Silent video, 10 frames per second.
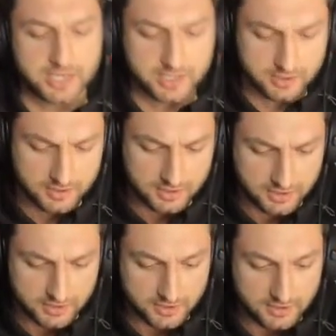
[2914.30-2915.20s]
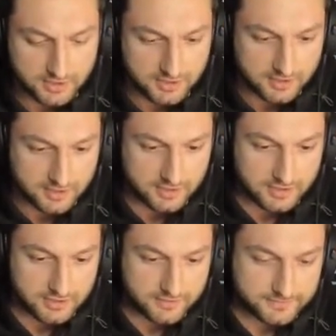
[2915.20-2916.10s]
Like,
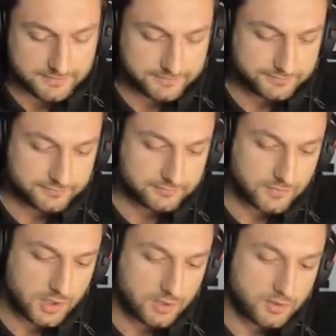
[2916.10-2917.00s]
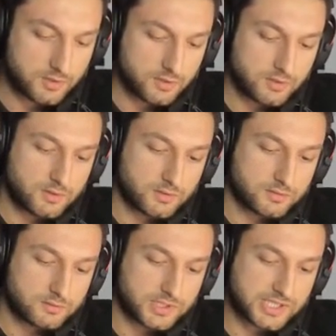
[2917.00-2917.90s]
it's nothing crazy, you know what I mean?
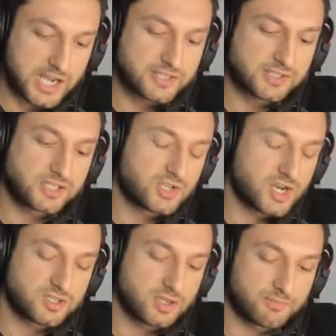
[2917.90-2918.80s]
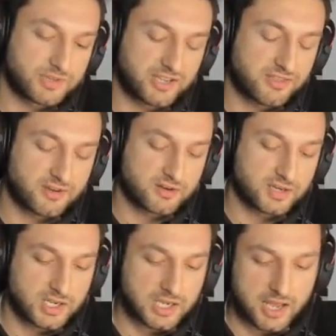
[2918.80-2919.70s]
This guy's like changed up like
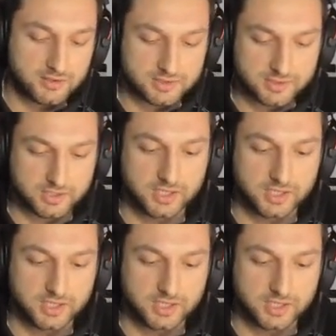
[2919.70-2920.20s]
30 accounts.